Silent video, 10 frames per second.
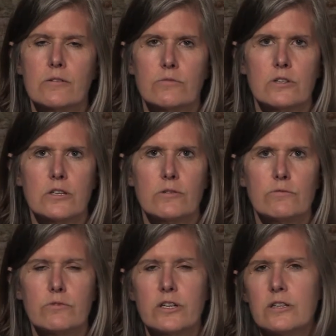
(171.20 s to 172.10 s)
really
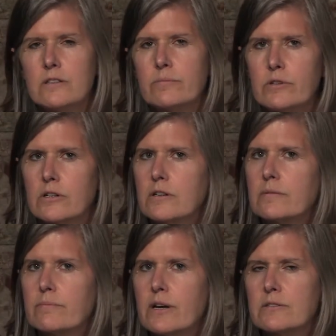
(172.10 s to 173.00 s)
read the book
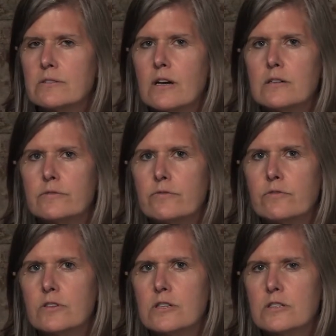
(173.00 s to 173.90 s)

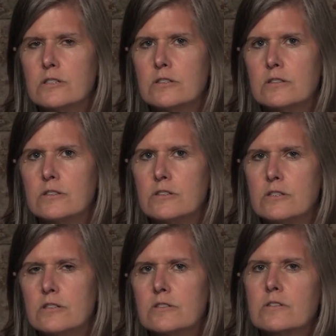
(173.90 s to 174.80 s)
myself until
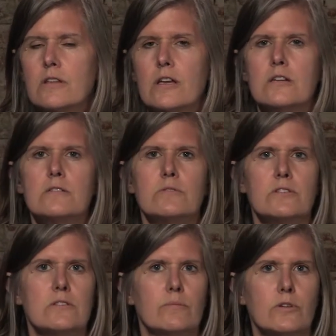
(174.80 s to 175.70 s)
years later
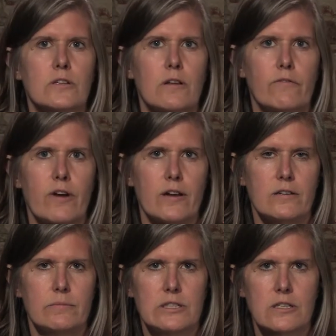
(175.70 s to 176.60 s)
when someone
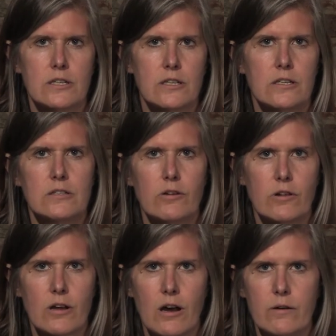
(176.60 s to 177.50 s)
invited me to keynote
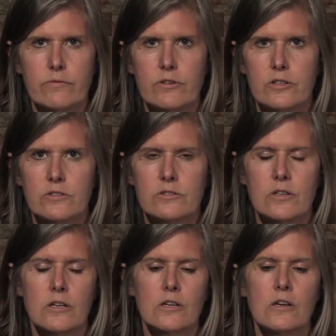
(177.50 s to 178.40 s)
a conference
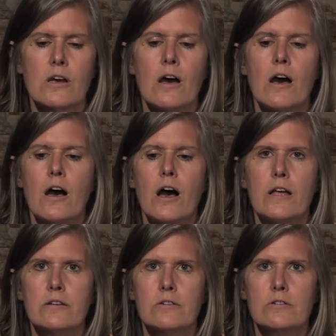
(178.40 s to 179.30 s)

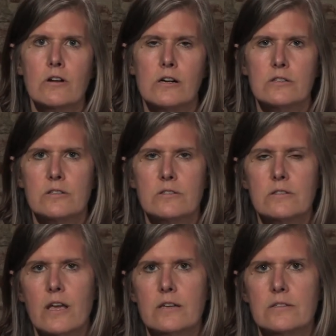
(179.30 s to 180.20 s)
on Carson's
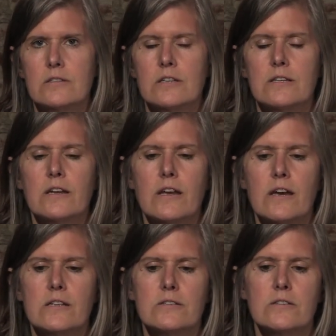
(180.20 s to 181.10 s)
legacy.
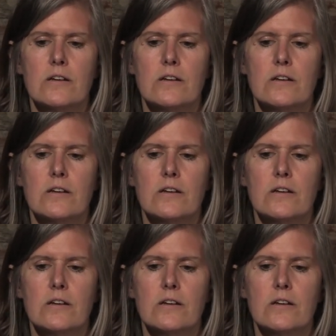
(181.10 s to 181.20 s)
And